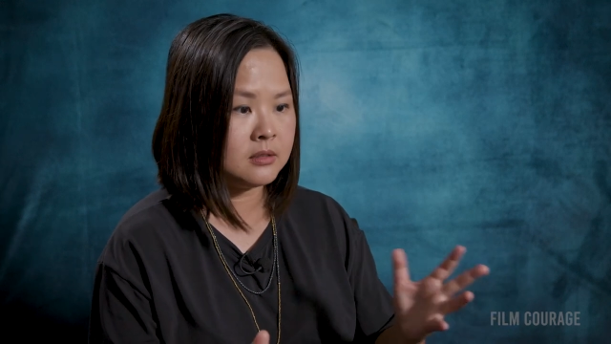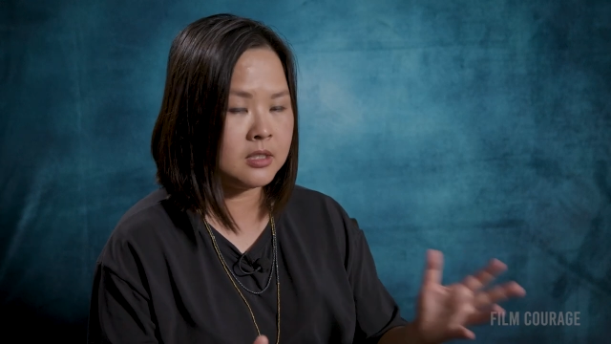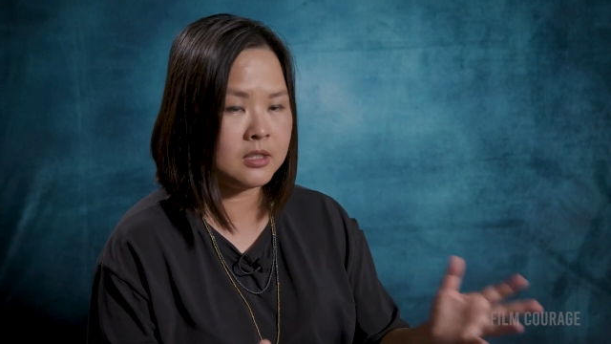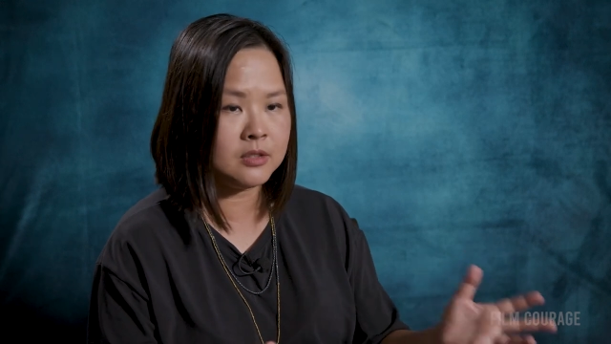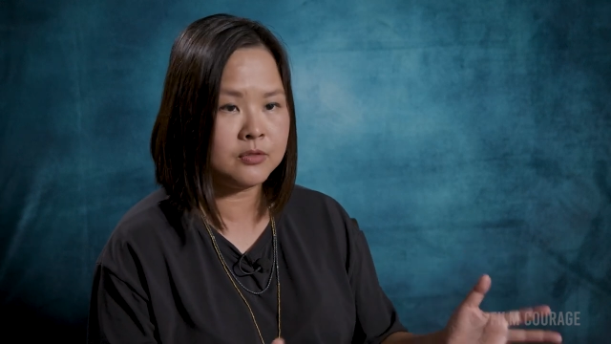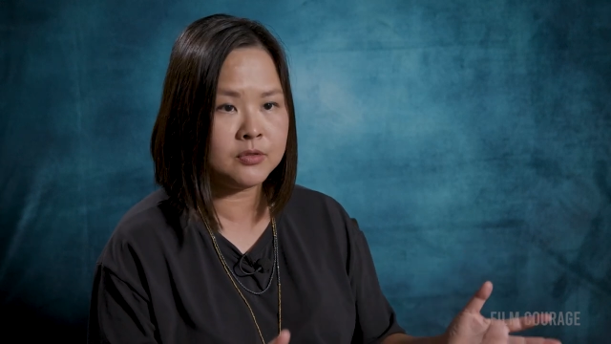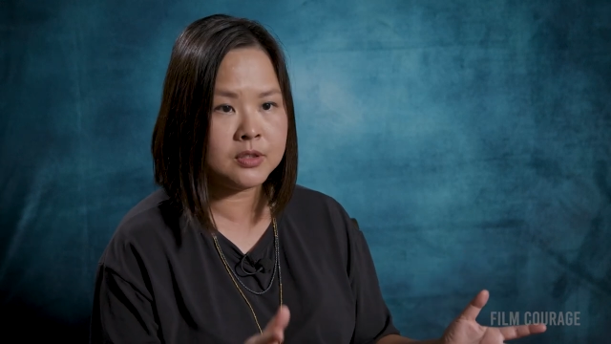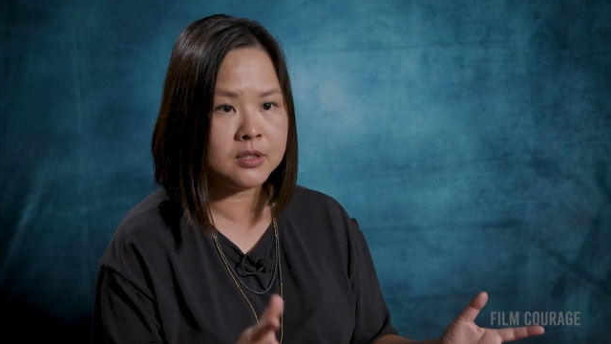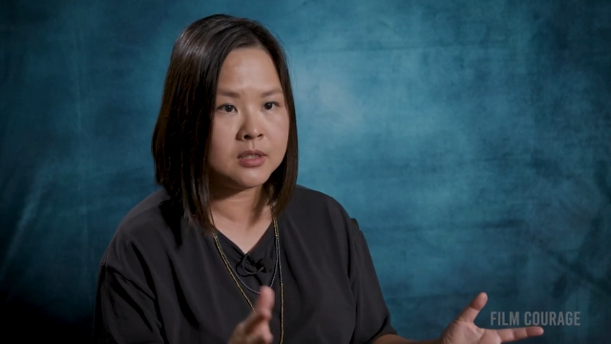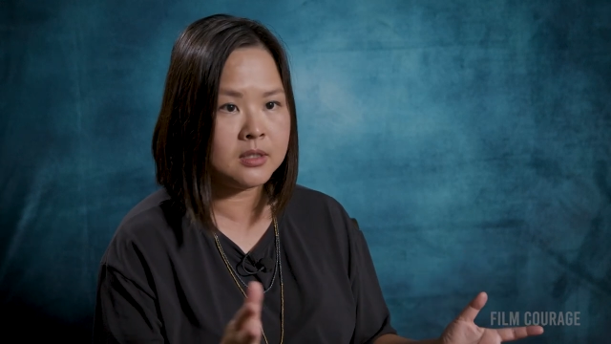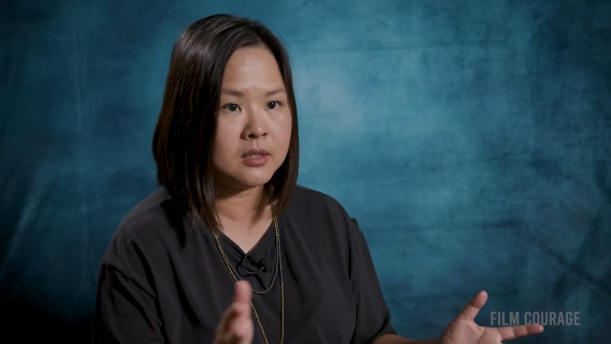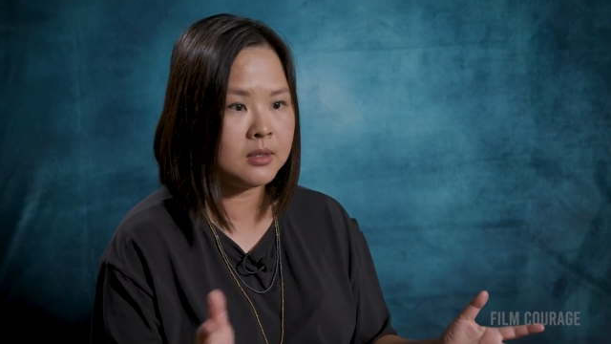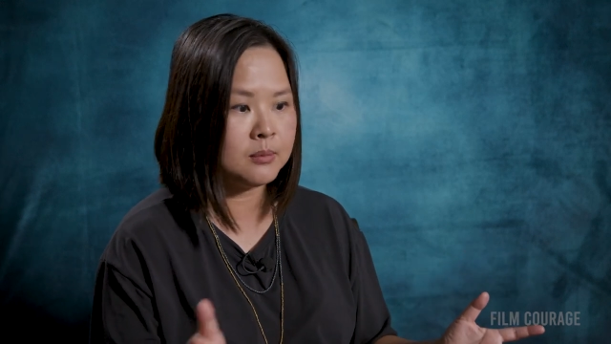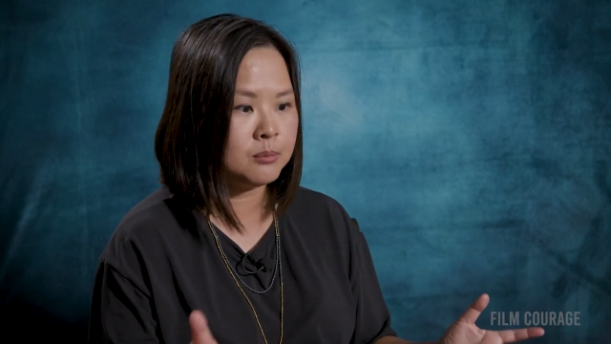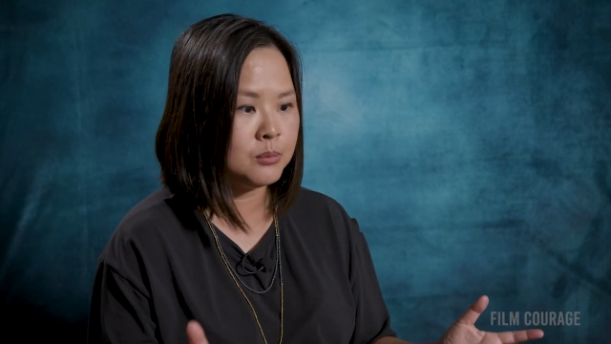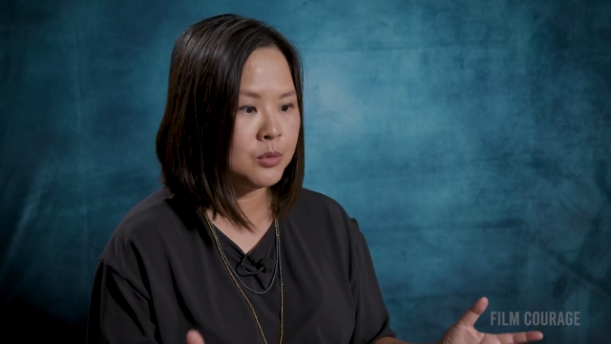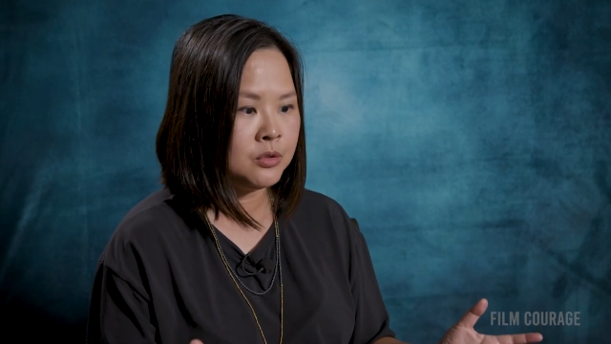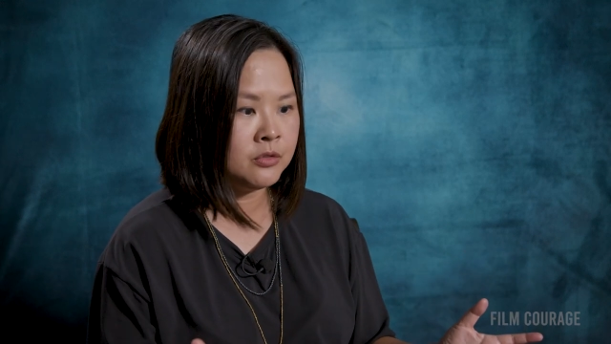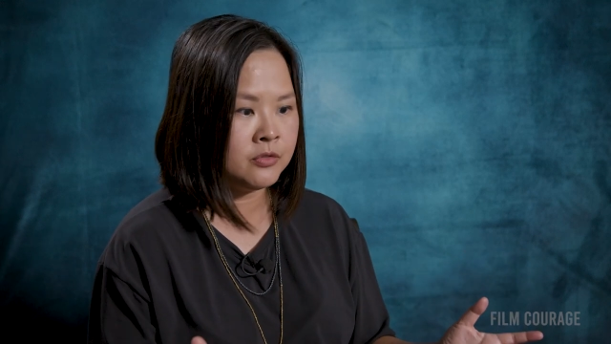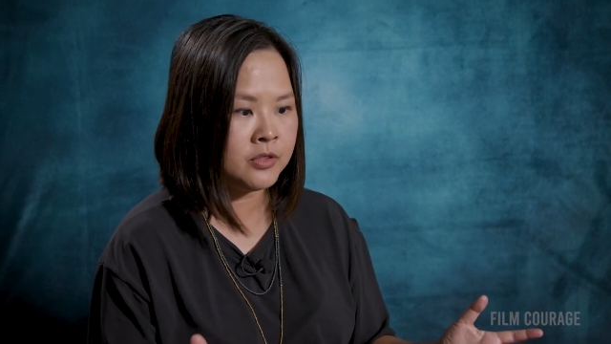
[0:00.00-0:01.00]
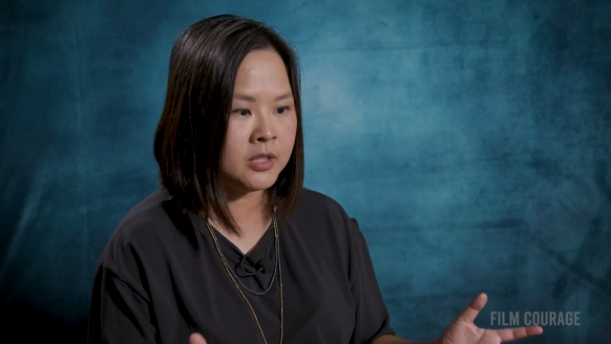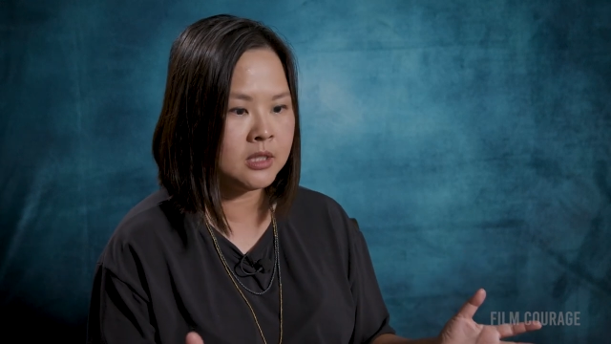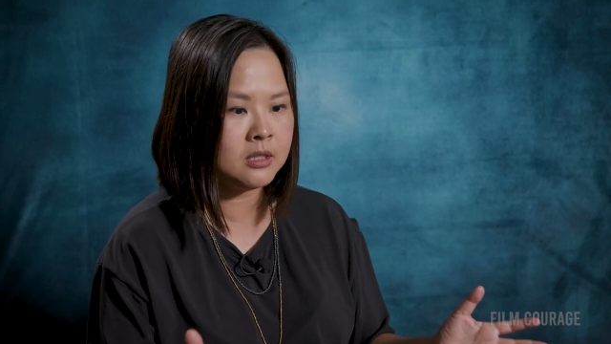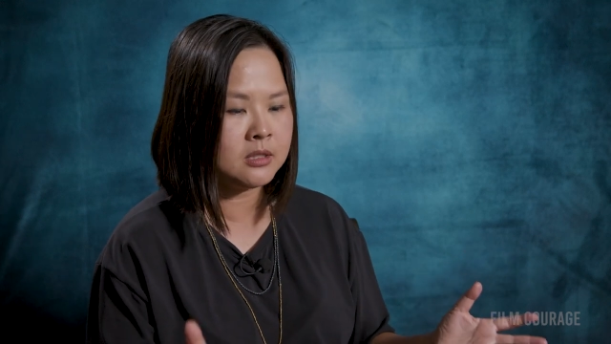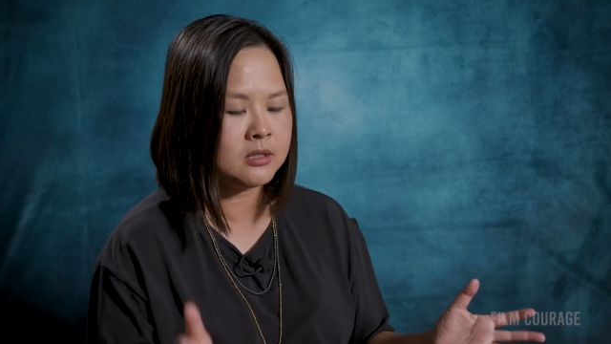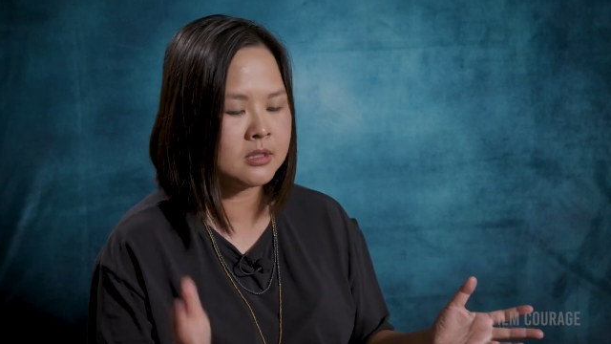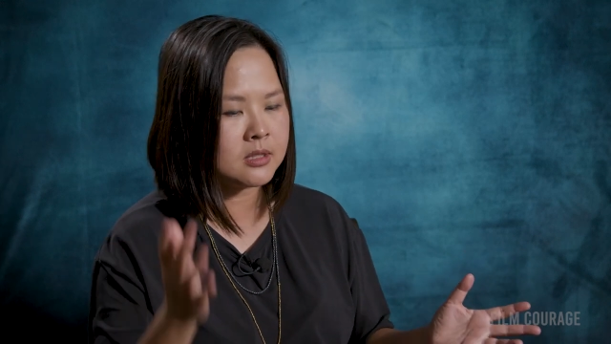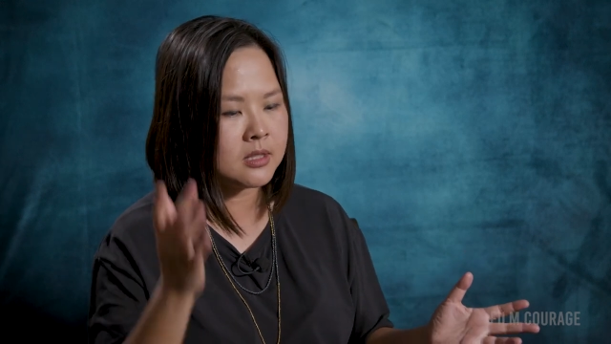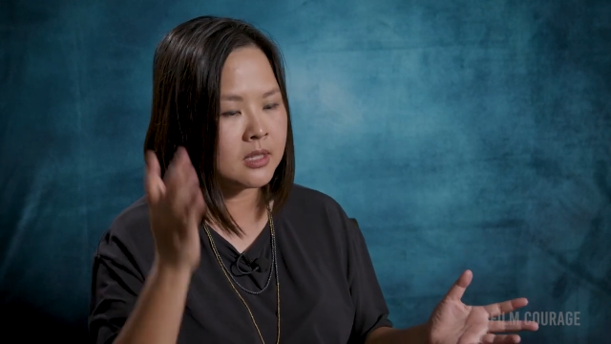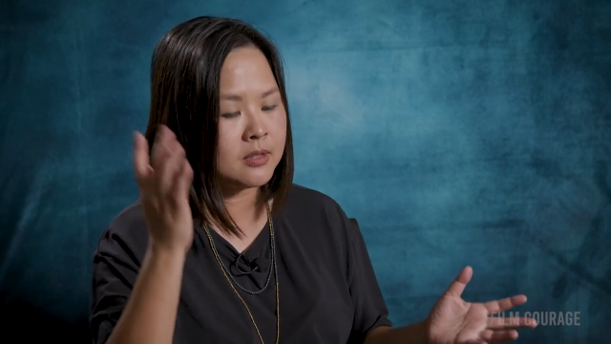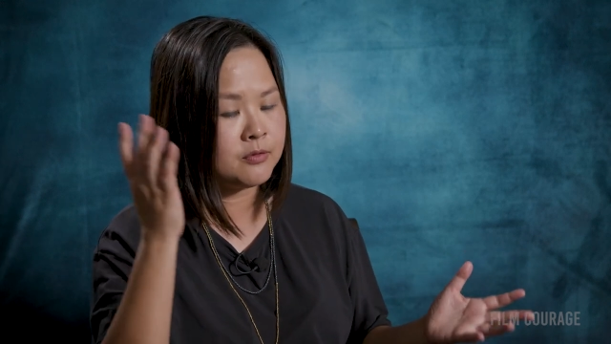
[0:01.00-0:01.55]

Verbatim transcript: TV and movies